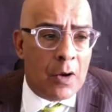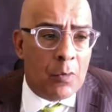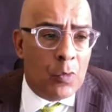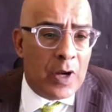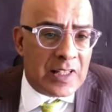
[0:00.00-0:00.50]

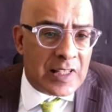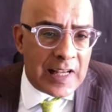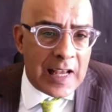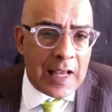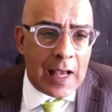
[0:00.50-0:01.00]
We're
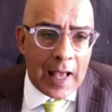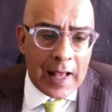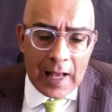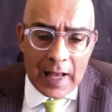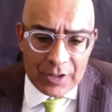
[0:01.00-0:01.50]
seeing
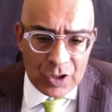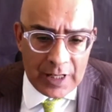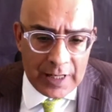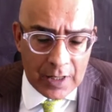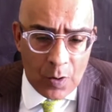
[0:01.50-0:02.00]

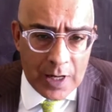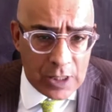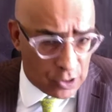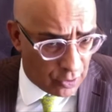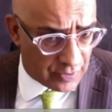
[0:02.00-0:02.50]
actually quite a
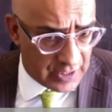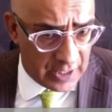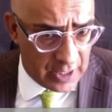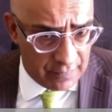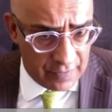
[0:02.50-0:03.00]
lot of
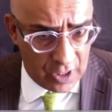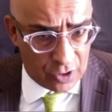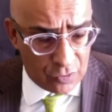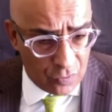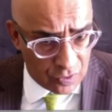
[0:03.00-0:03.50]
turnover
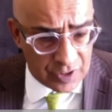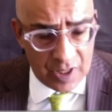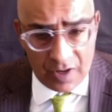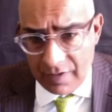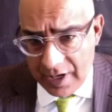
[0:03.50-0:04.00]
across
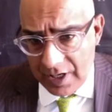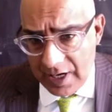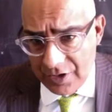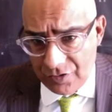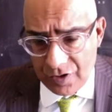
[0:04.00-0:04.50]
our
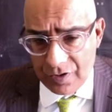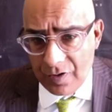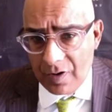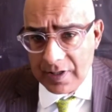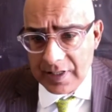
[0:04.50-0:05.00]
regulatory
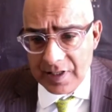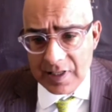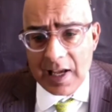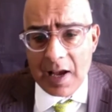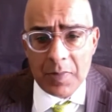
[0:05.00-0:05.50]
authorities,
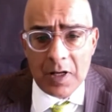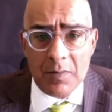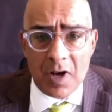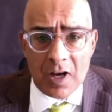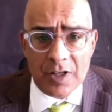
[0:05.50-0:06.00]
the Capital
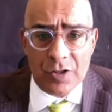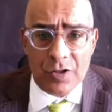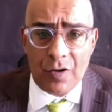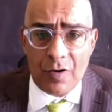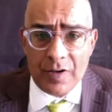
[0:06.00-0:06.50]
Markets
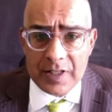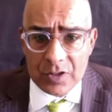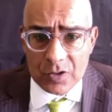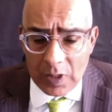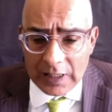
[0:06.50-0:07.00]
Authority
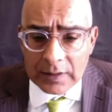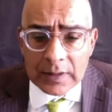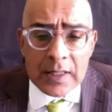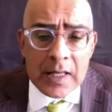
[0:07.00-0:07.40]
as well.